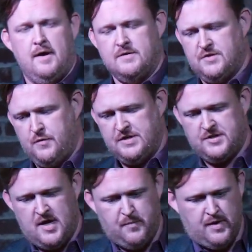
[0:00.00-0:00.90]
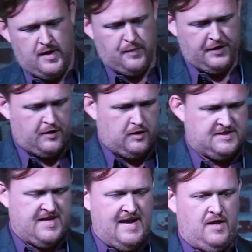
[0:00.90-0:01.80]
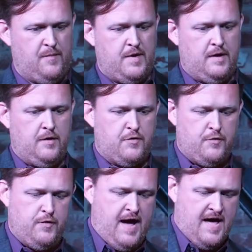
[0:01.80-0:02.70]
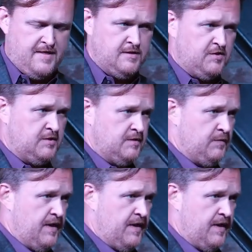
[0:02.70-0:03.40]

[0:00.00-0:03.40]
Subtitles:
So we sought political asylum through Athens.